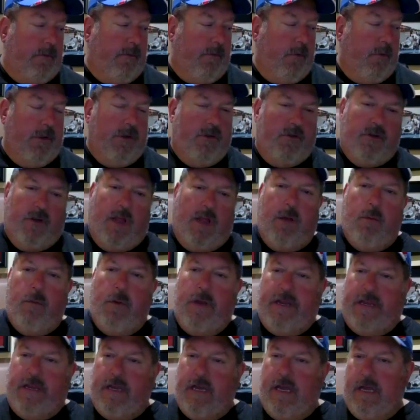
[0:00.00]
Fourth of July
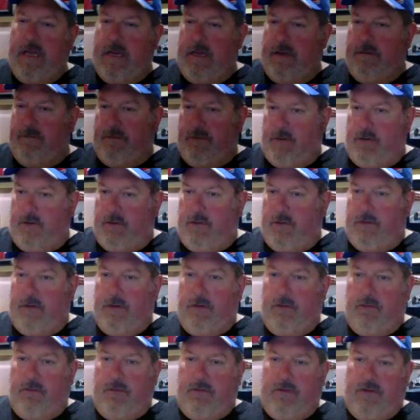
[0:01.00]
weekend, and for those
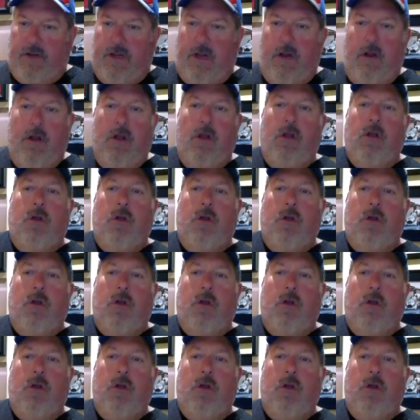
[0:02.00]
interested,